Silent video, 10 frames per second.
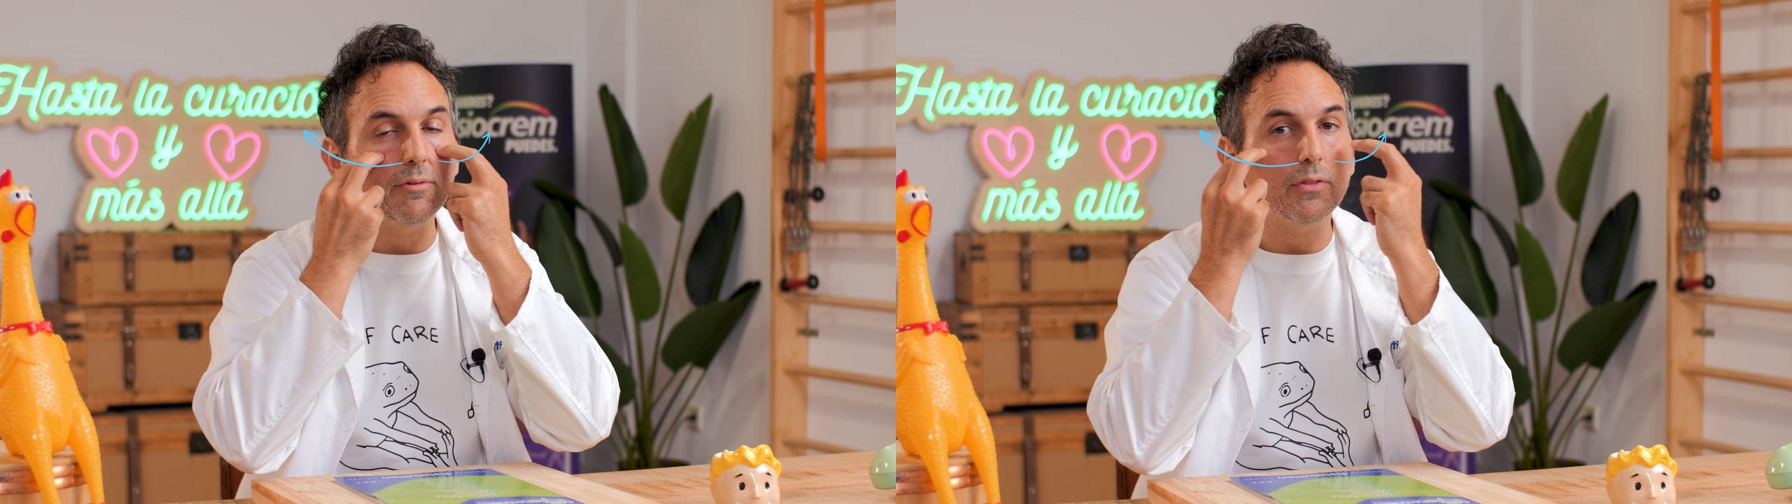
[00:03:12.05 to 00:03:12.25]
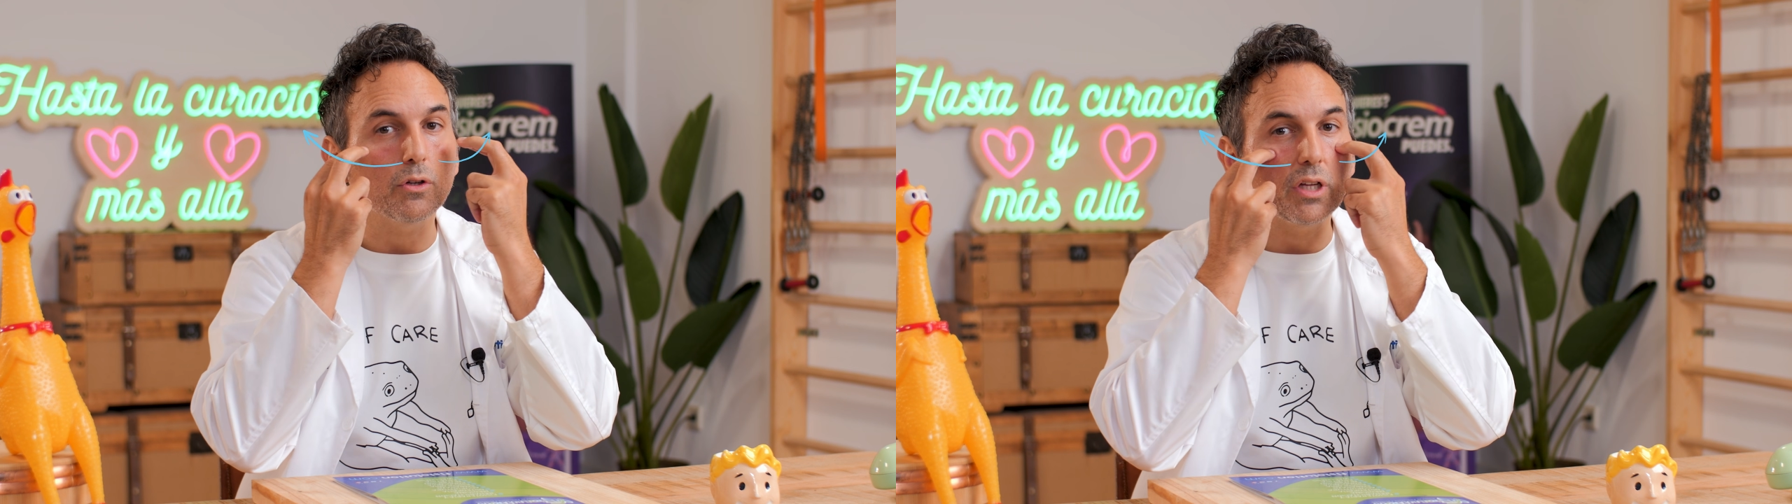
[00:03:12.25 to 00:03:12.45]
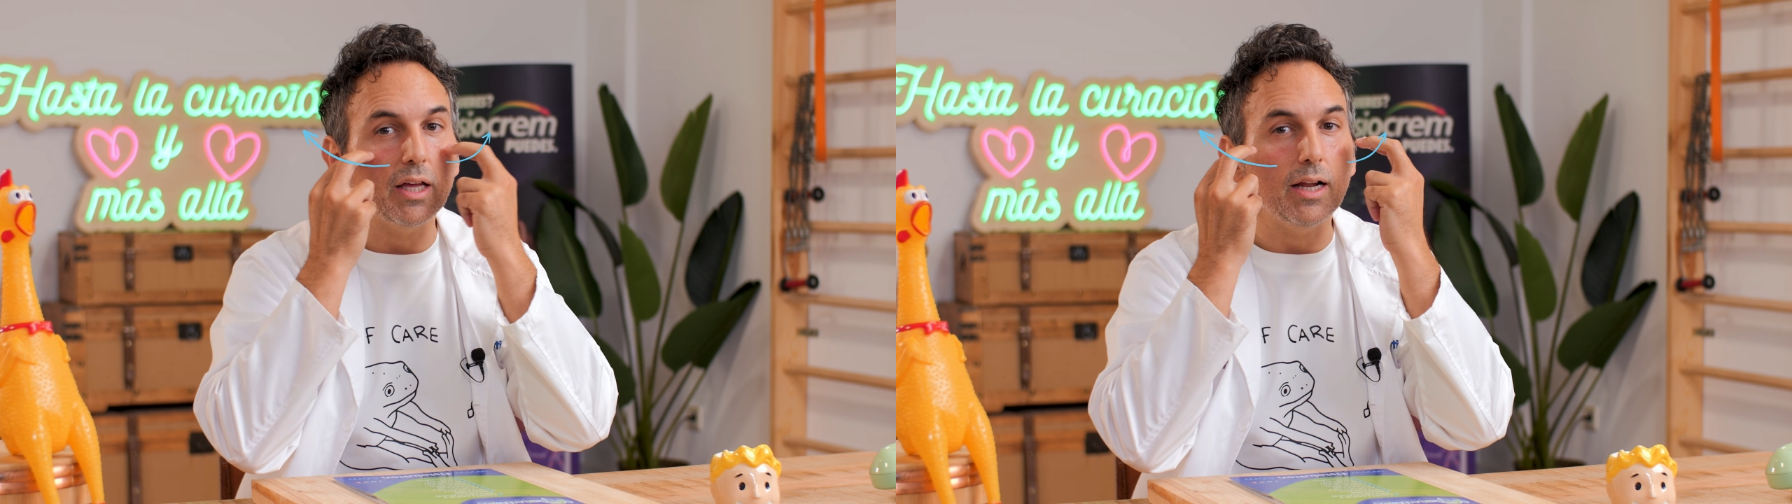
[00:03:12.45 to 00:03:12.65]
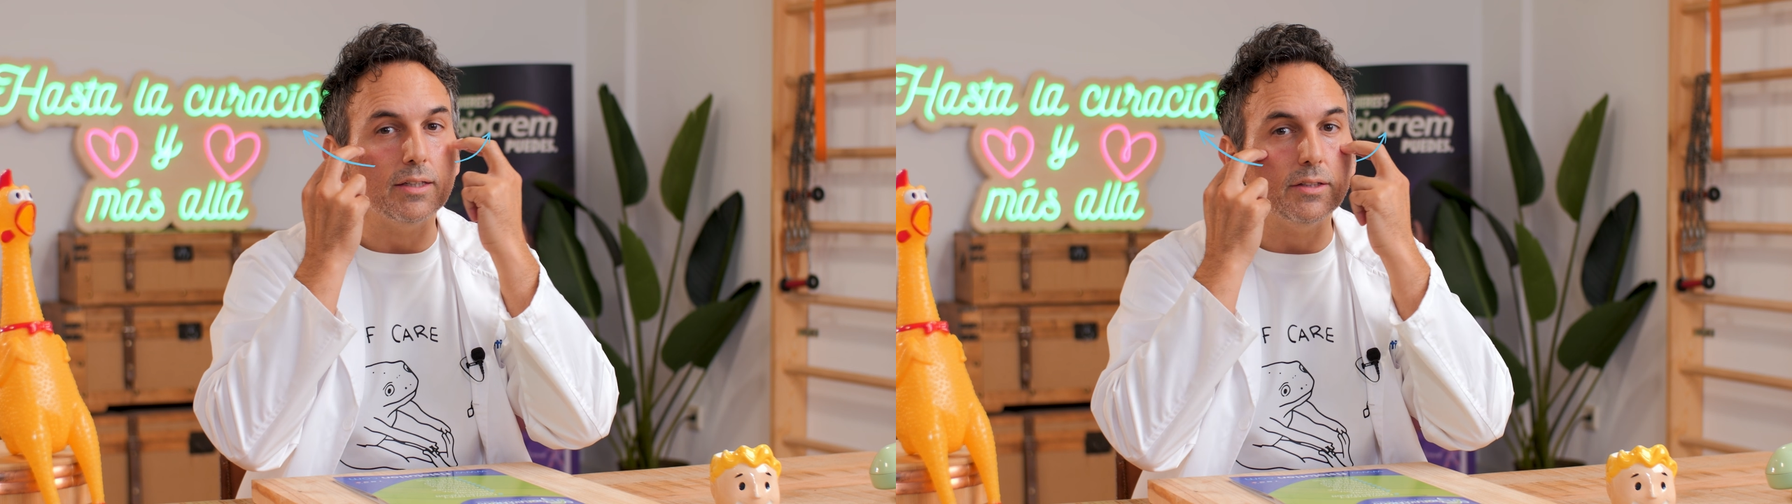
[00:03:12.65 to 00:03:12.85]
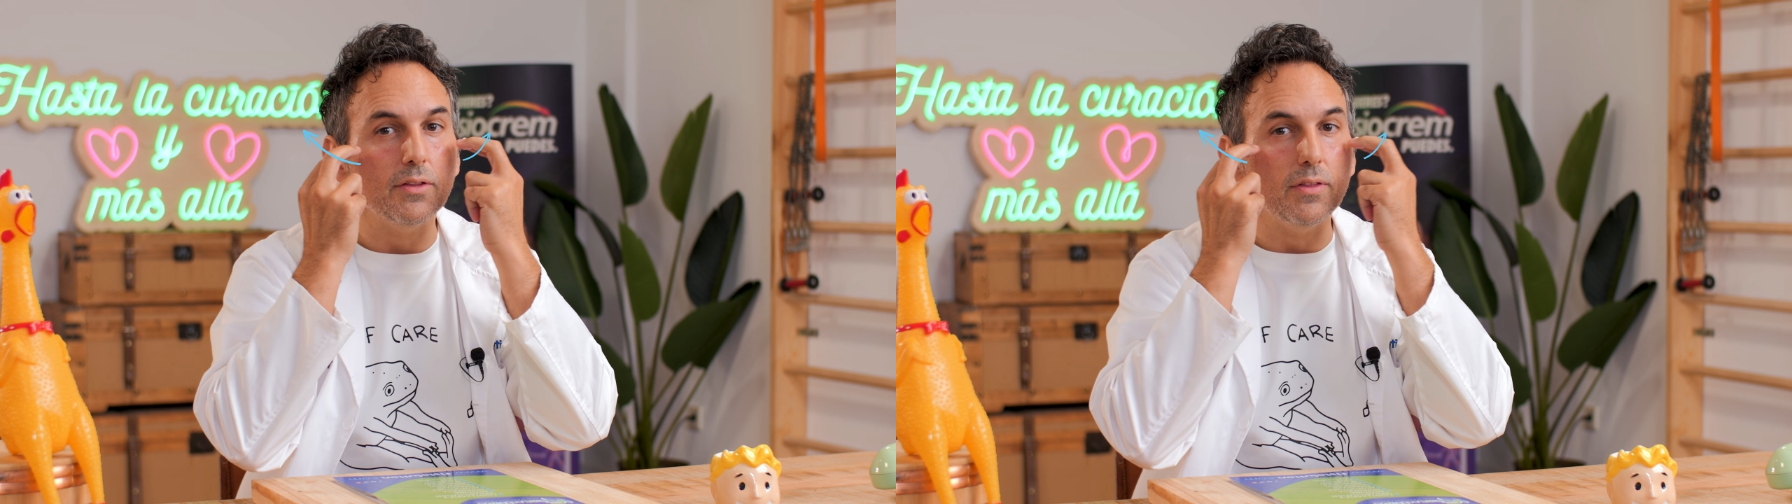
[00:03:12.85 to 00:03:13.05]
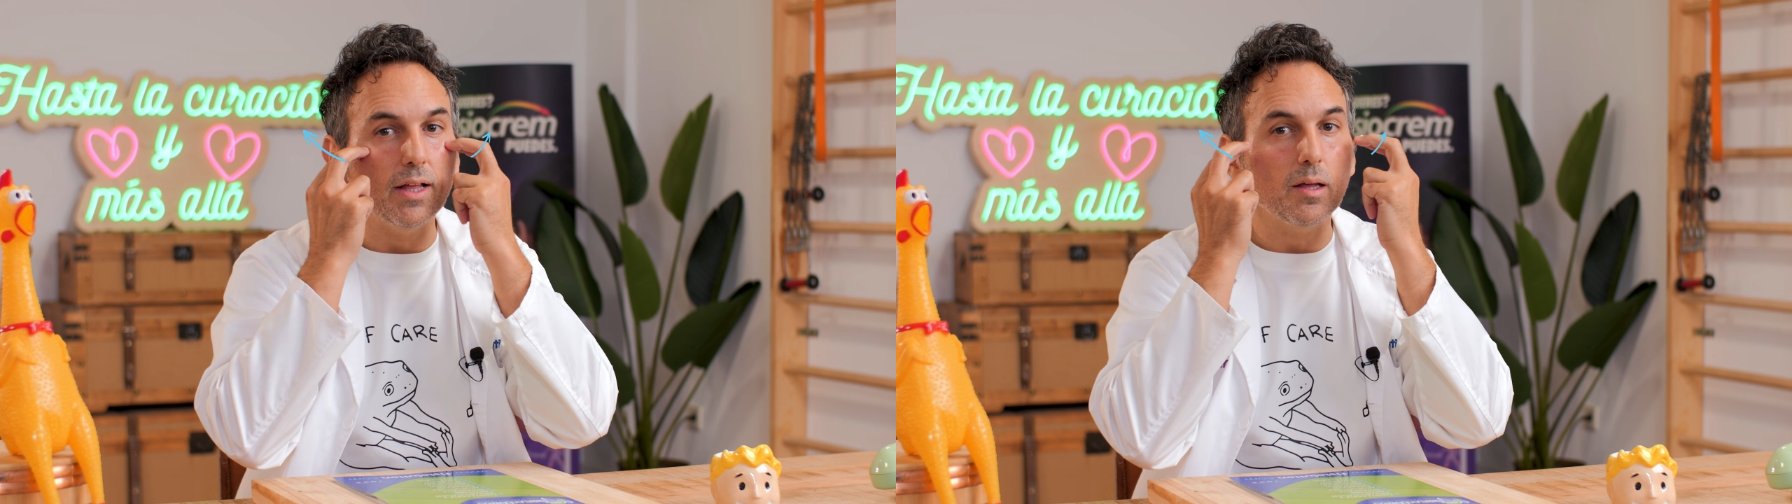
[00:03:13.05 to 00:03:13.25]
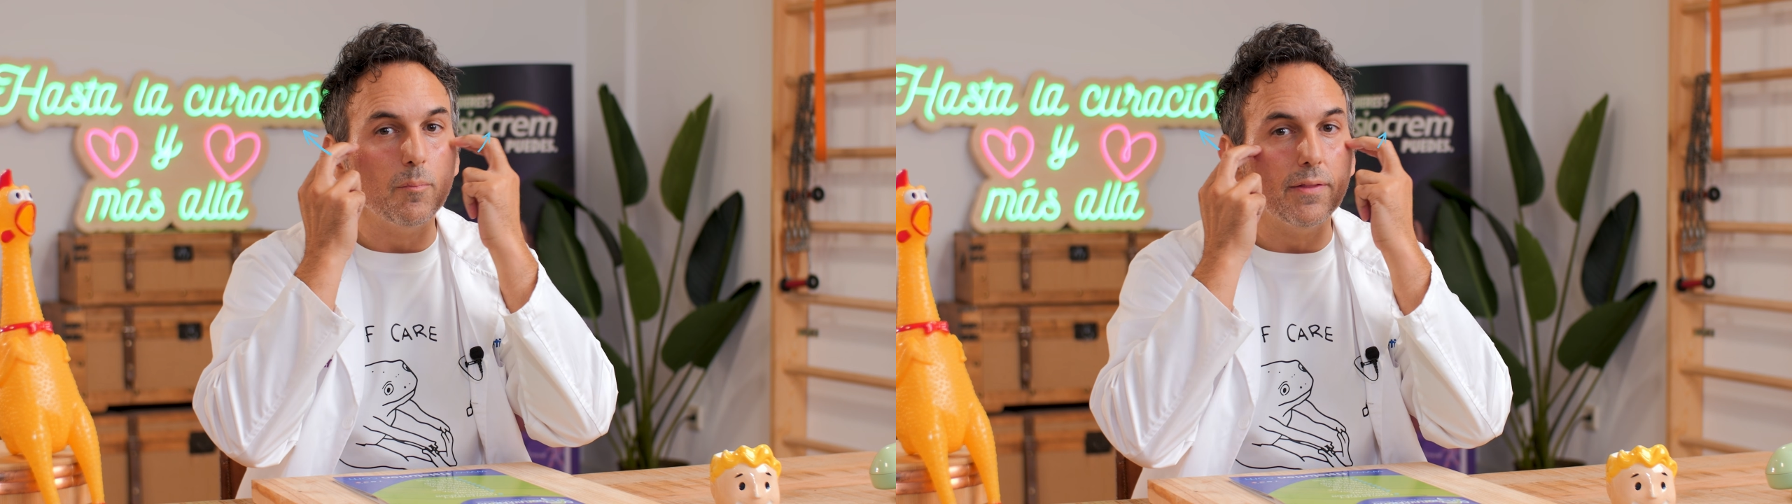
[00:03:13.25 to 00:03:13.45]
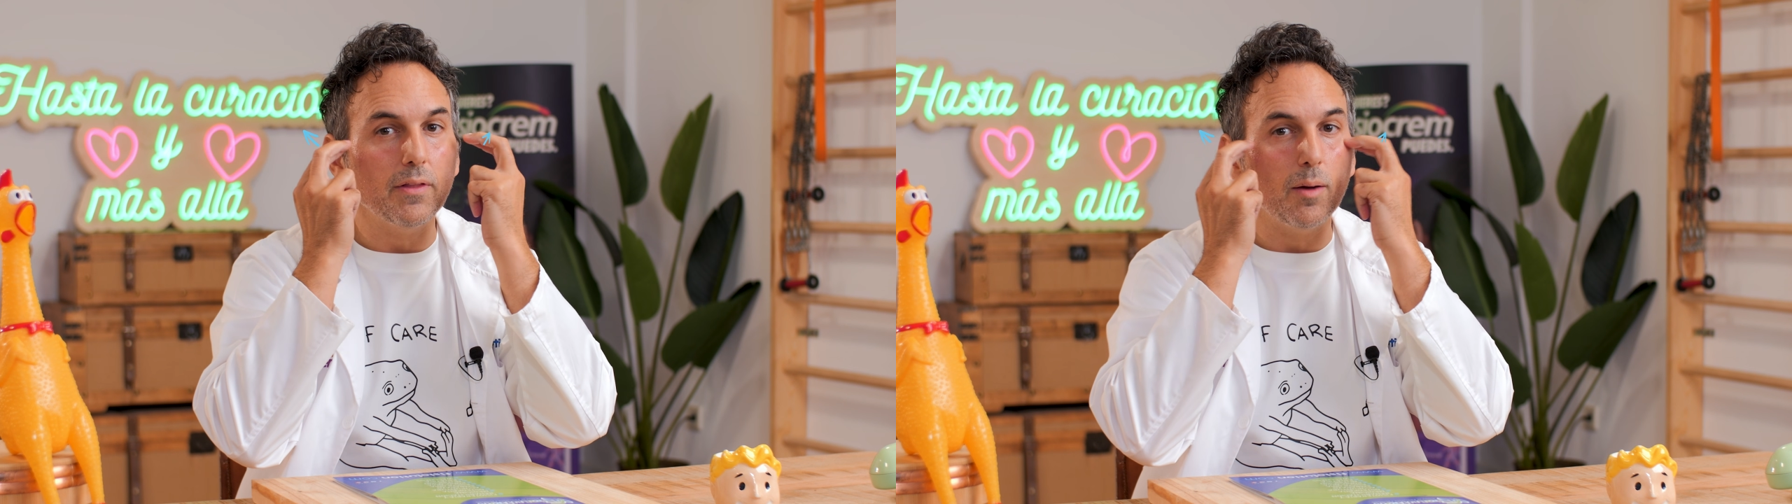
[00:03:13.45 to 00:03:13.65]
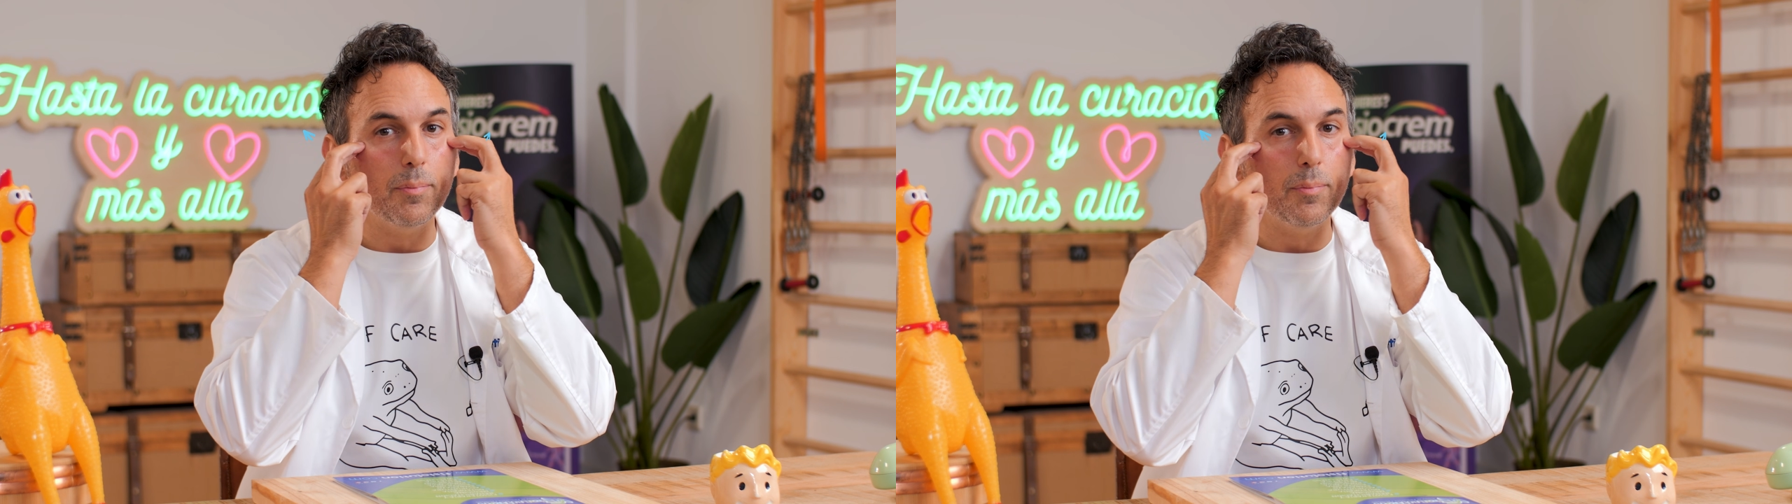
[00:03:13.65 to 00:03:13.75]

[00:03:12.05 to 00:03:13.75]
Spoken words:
the elasticity of the skin